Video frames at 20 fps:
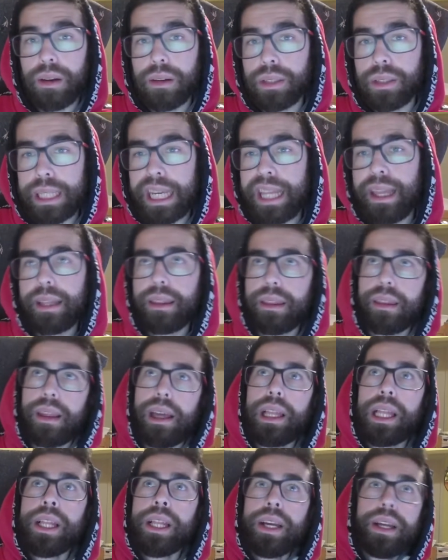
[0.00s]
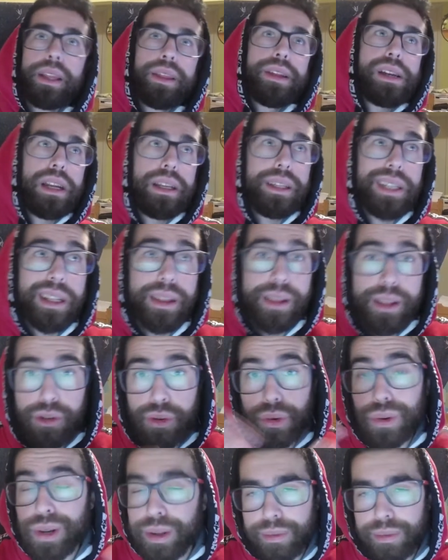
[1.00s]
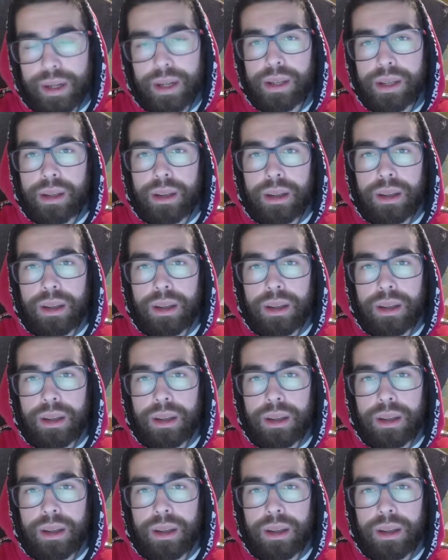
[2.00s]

Okay, that uh, there is in this universe.